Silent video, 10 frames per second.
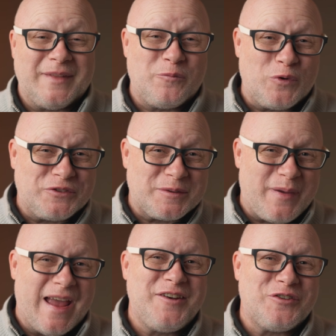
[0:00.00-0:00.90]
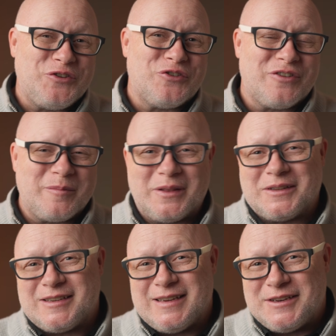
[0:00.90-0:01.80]
It will depend on your
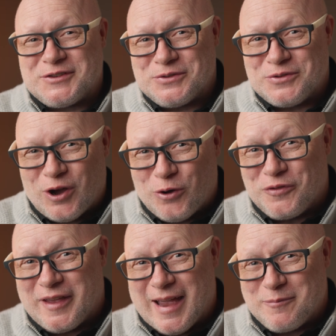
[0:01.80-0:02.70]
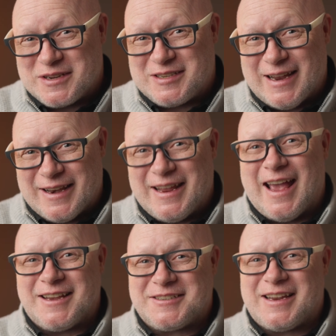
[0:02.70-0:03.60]
ability to hold the camera steady
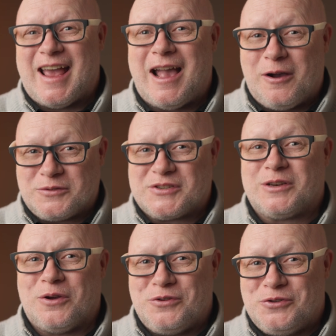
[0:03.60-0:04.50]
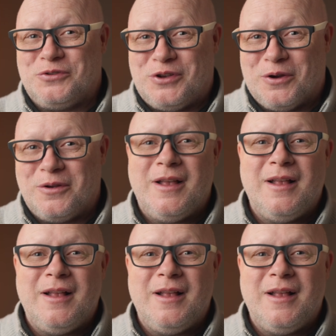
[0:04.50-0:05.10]
as to how slow you go,